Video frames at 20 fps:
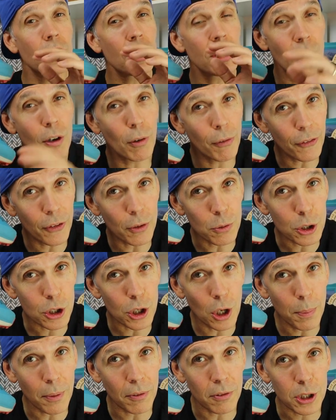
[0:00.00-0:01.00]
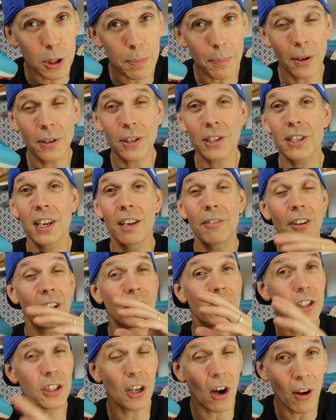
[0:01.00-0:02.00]
still feel super responsive
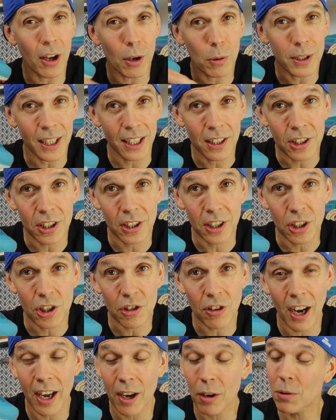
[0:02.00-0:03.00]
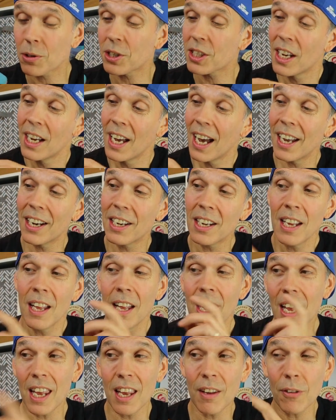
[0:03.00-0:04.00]
and dialed into the trails. And
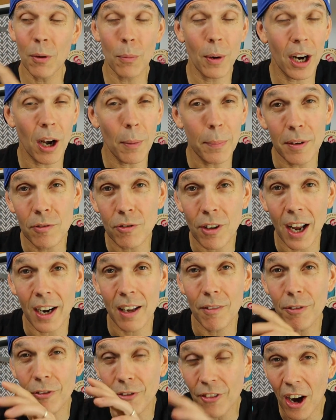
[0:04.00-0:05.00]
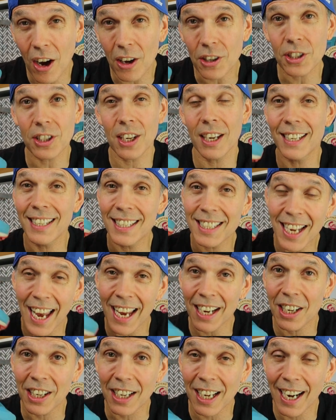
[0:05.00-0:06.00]
even when I've been running faster in
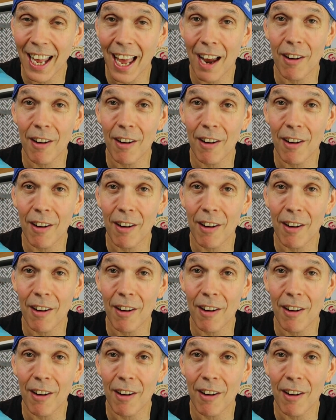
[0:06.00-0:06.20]
technical